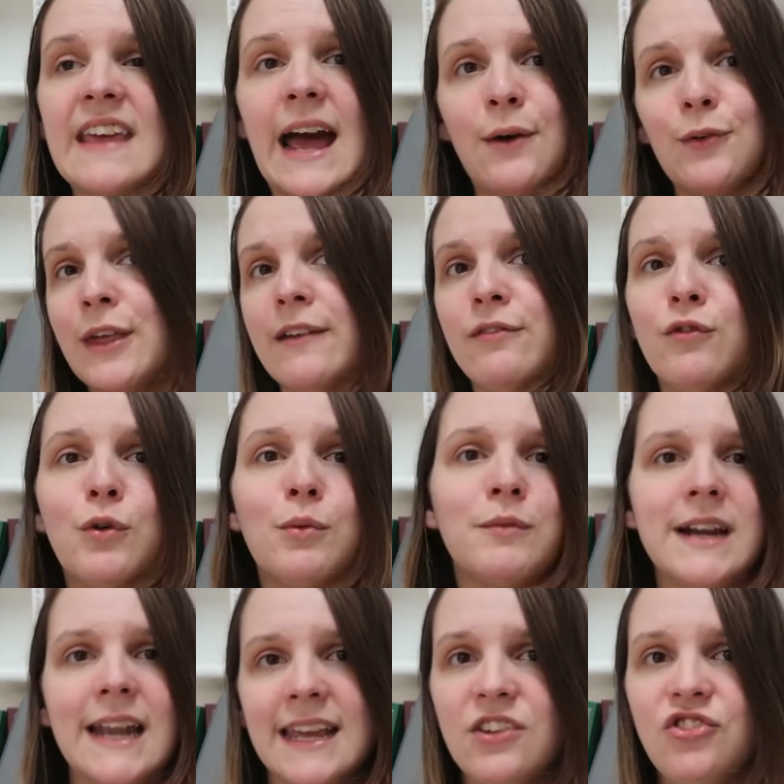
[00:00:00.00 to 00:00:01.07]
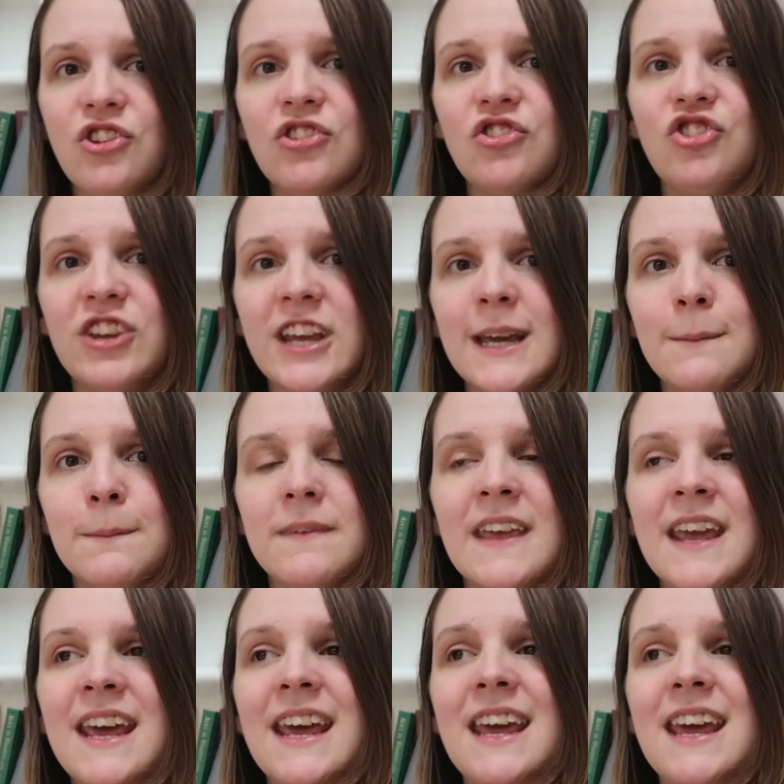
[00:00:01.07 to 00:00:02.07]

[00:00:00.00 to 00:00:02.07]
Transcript: how they form relationships.